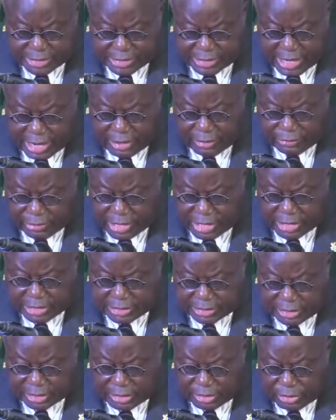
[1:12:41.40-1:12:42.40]
south,
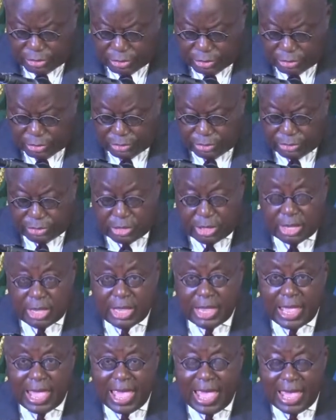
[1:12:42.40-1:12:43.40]
east, and
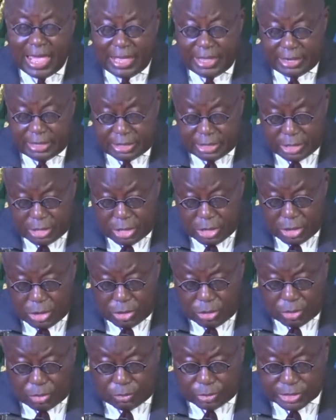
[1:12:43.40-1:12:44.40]
north, had
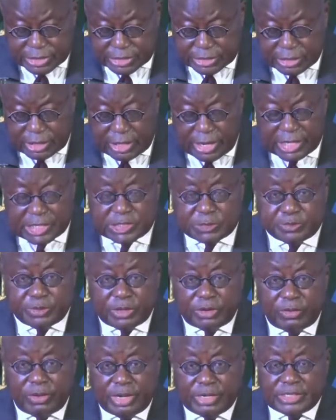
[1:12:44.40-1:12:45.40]
or were still
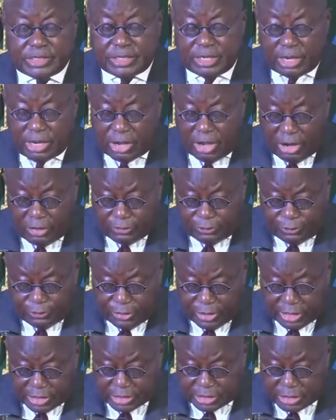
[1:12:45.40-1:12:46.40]
experiencing
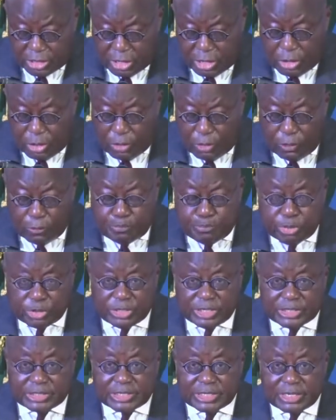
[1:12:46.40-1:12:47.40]
conflicts or
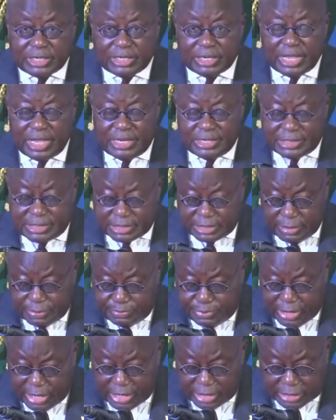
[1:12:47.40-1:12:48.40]
political
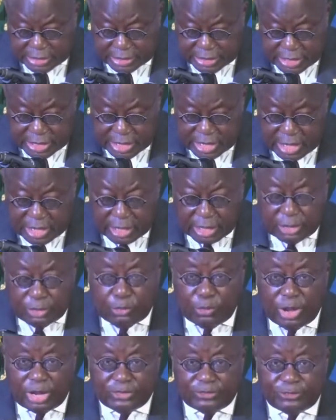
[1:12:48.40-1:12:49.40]
instability in
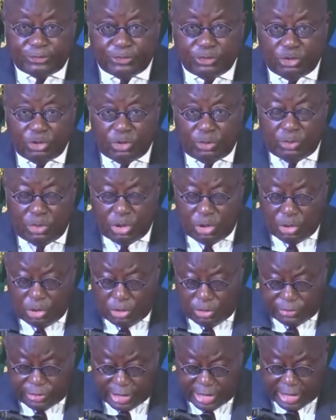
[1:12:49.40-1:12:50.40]
one form or
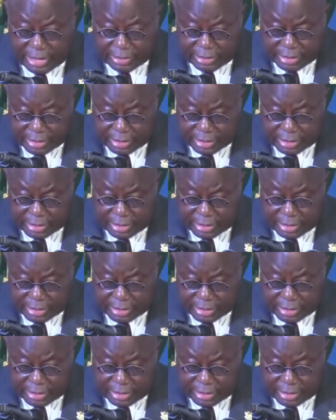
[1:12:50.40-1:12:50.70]
the other.